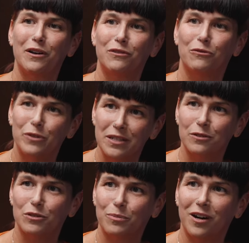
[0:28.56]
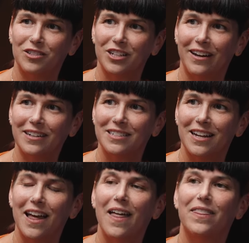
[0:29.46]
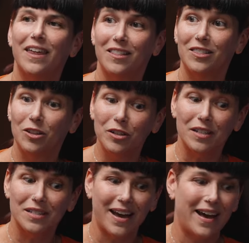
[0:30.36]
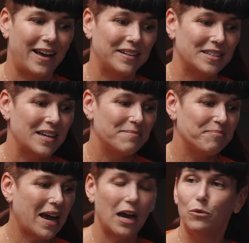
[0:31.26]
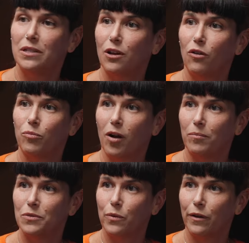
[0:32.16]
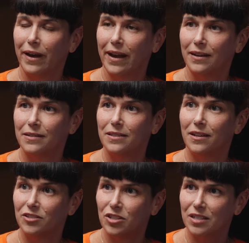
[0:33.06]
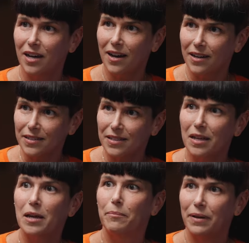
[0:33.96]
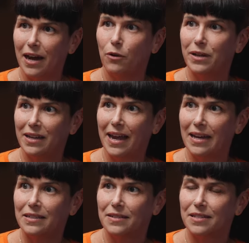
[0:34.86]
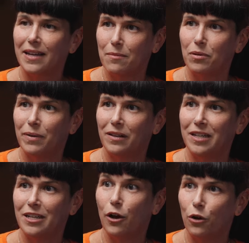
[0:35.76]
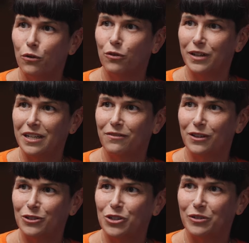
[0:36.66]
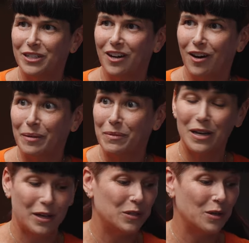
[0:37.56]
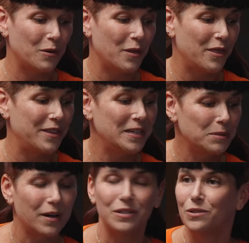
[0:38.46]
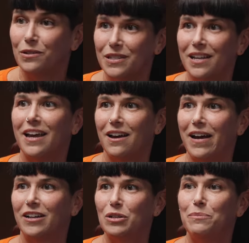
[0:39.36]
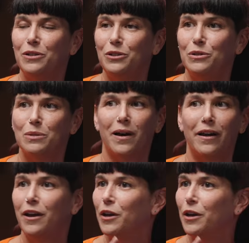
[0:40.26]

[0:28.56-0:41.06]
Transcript: of a research project that looks at how we solve problems with our hands, not just us, but how we gained this capability over evolutionary time. So these puzzles have actually been used by